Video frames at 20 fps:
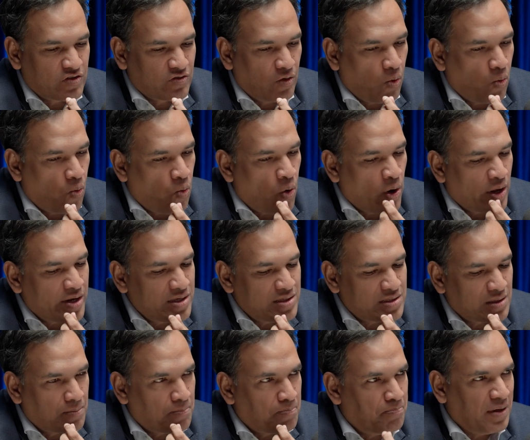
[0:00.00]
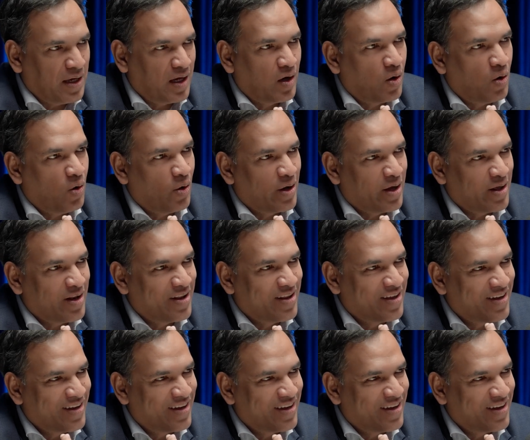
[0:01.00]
of all, what is a Bitcoin,